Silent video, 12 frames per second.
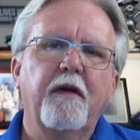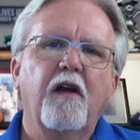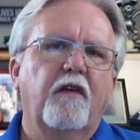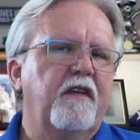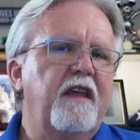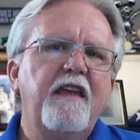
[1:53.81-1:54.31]

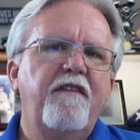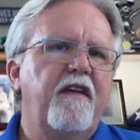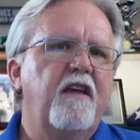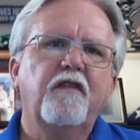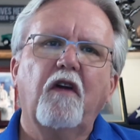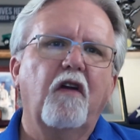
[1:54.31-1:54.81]
because
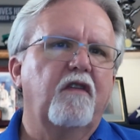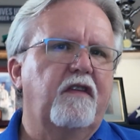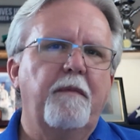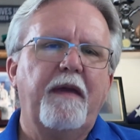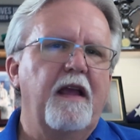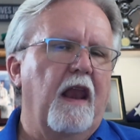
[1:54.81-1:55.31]
EVs aren't
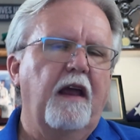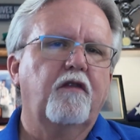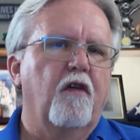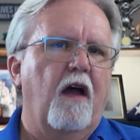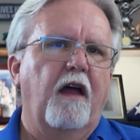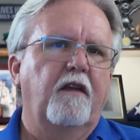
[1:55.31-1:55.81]
sipping
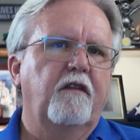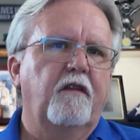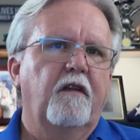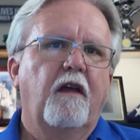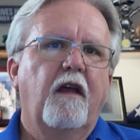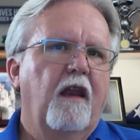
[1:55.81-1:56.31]
electrons